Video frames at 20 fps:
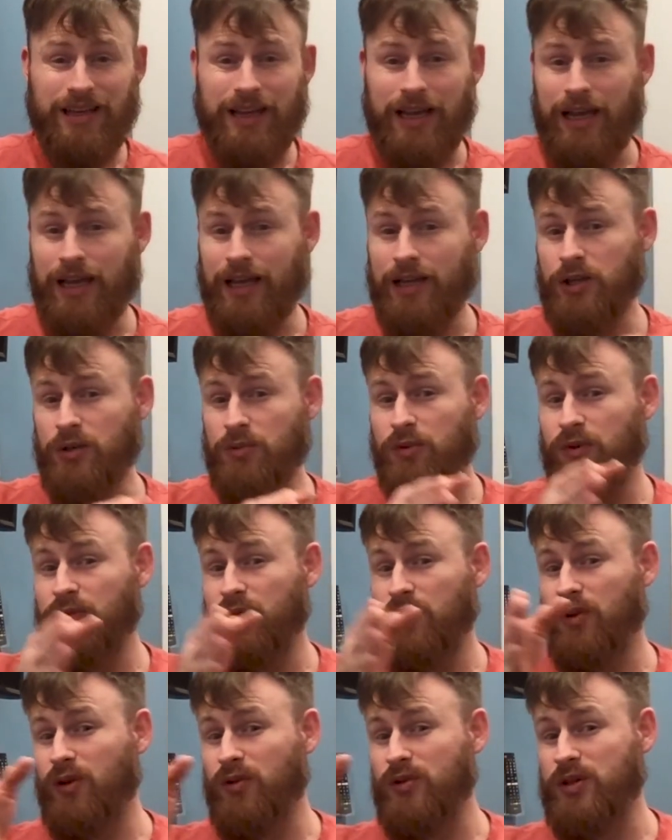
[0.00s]
and you move
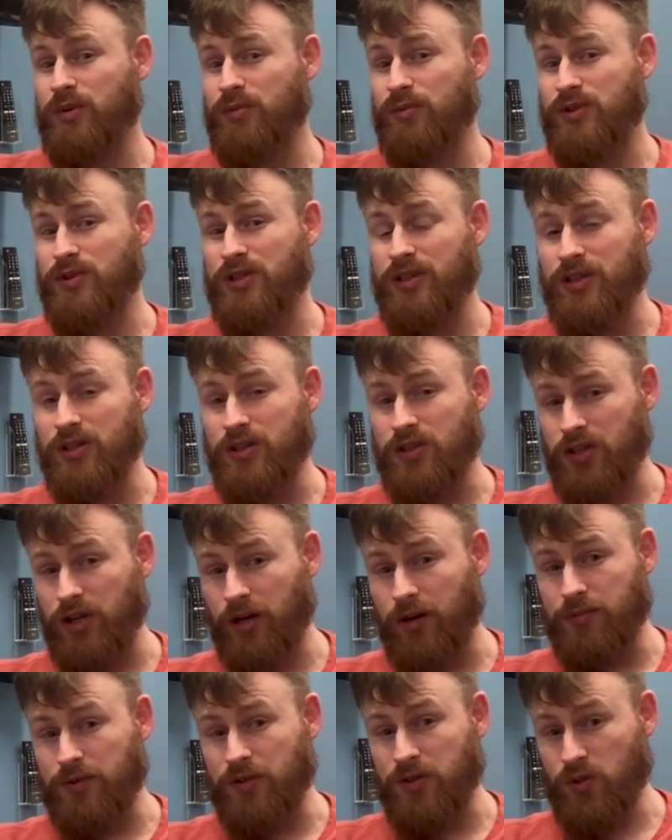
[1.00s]
your closing percentage
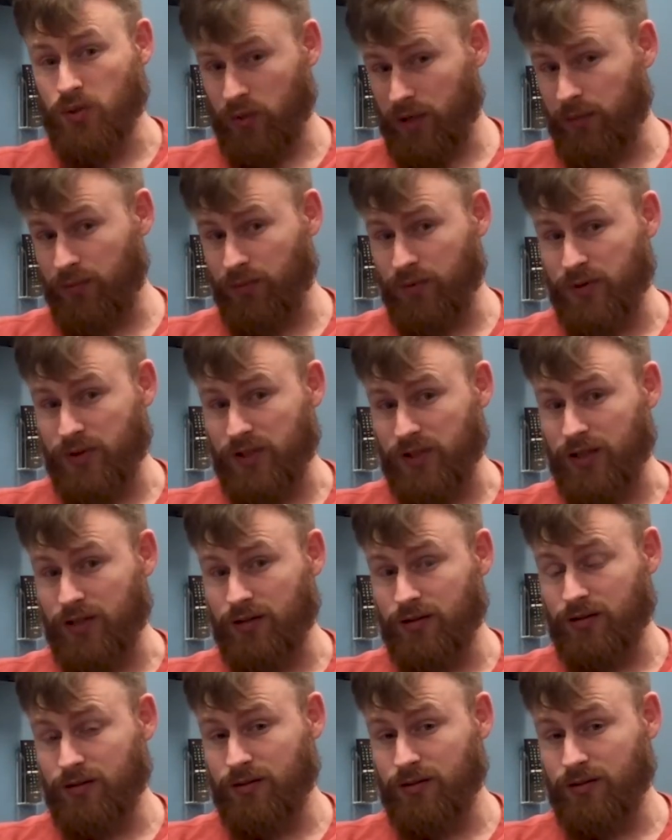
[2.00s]
up to 20%,